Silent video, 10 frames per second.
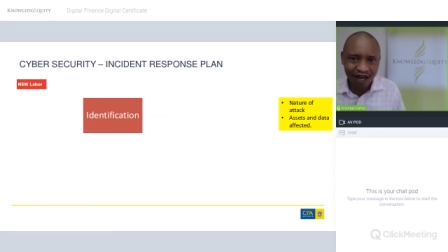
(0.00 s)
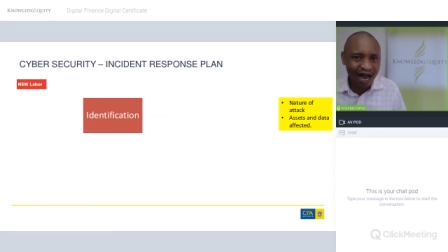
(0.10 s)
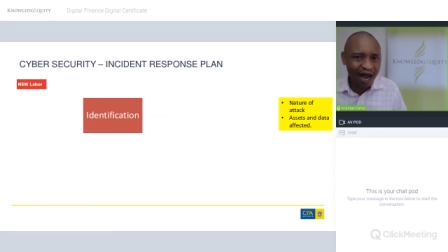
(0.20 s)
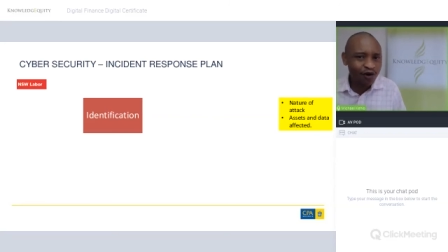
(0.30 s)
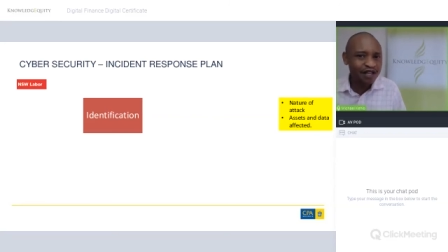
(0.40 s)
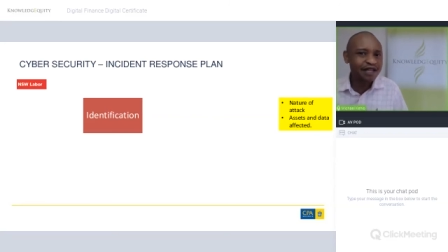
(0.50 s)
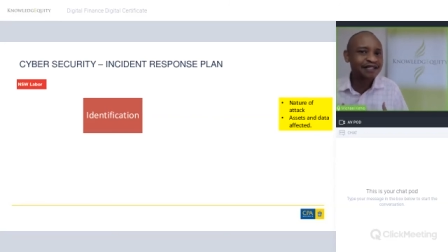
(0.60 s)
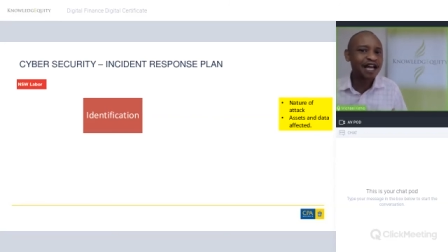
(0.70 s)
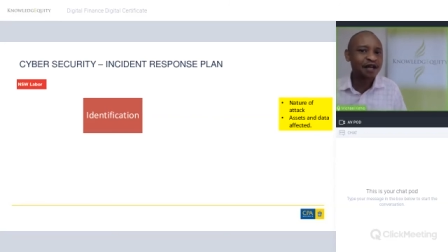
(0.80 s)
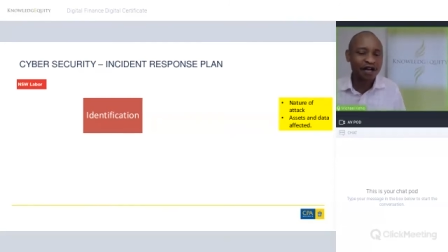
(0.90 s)
How did the
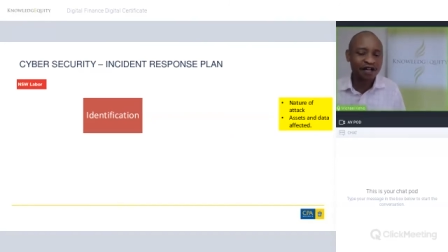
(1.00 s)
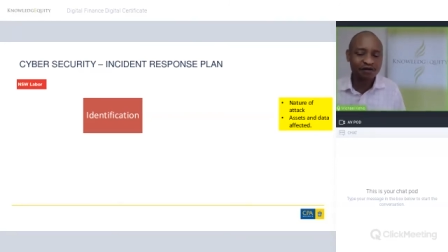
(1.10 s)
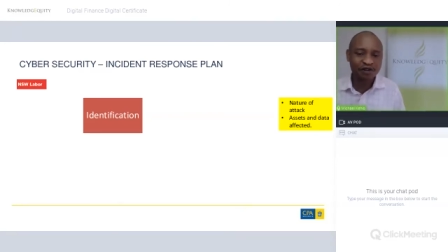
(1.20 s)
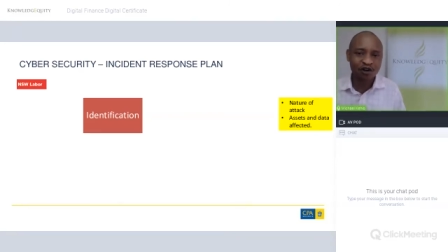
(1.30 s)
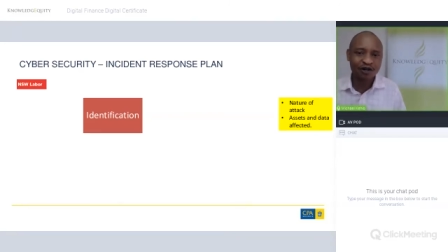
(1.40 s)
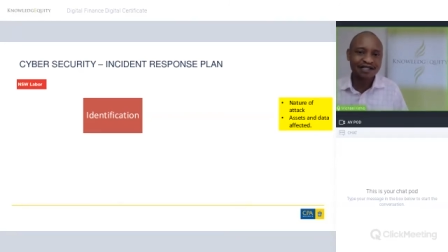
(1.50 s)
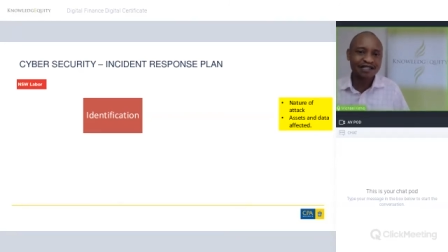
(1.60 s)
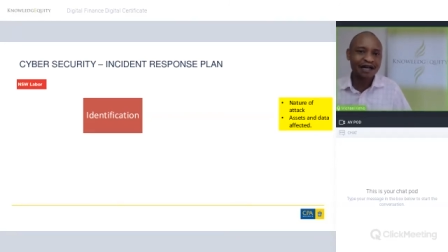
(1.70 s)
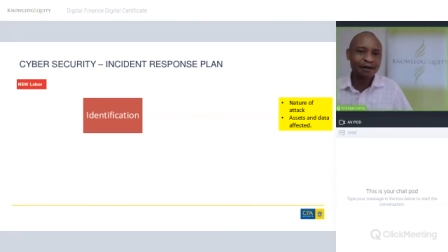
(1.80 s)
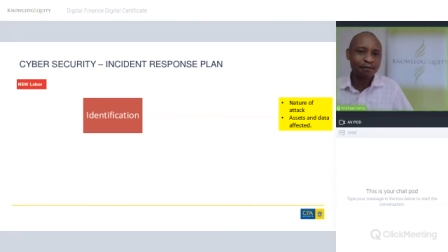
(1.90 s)
cyber criminals
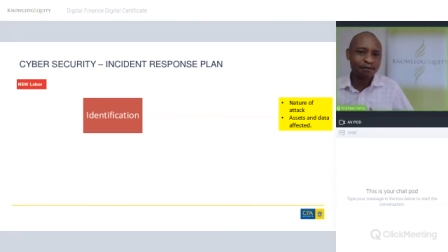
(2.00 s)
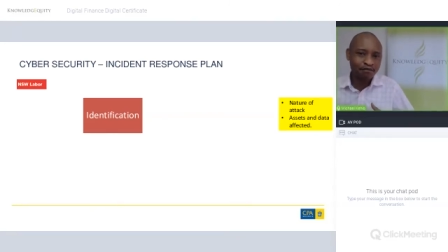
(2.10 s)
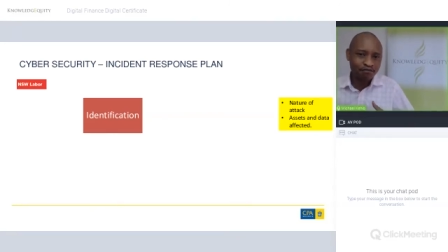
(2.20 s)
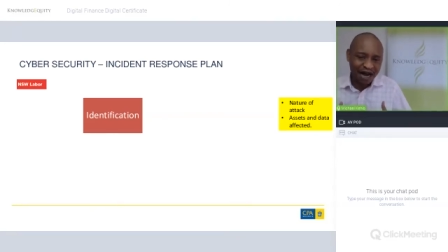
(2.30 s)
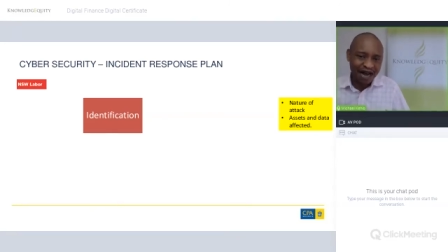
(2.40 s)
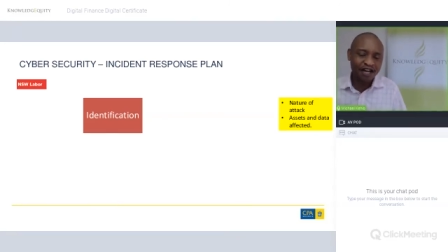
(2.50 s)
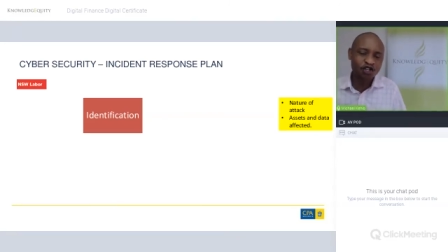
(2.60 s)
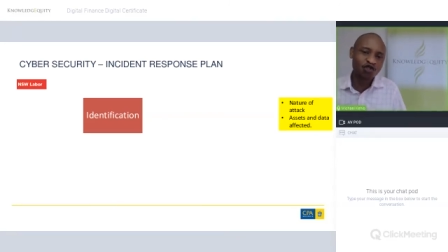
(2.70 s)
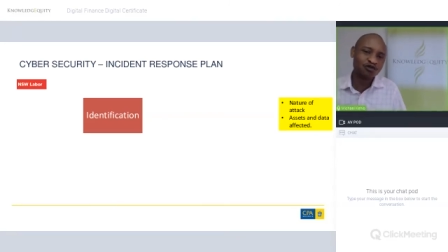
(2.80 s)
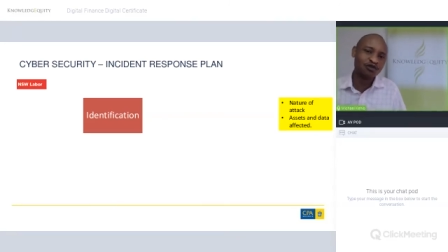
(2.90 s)

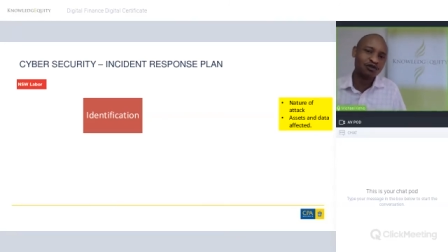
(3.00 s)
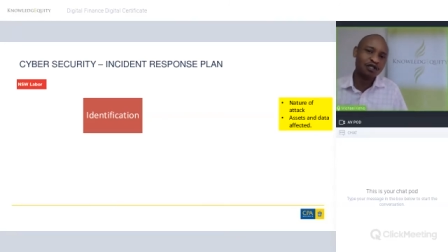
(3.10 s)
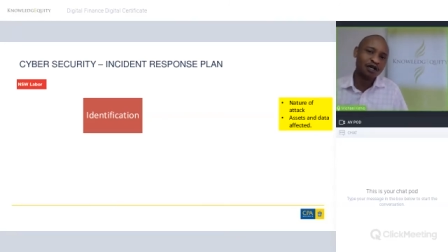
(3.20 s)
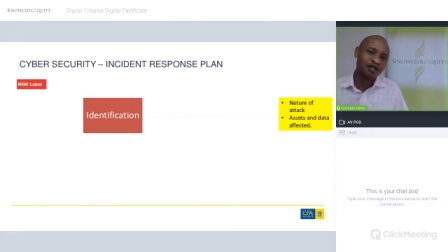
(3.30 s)
manage to